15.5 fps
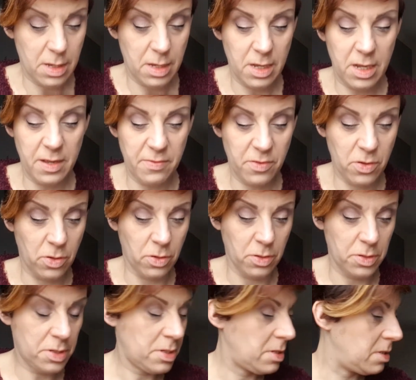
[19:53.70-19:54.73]
I've
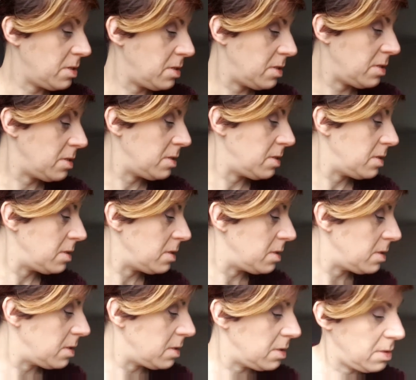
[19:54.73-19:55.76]
got
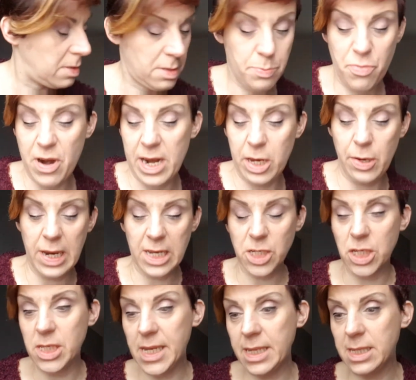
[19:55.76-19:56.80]
brand new
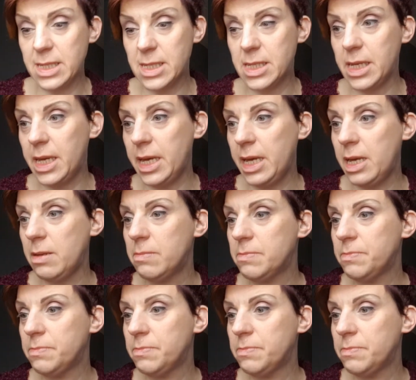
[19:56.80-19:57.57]
Lash Intensity here.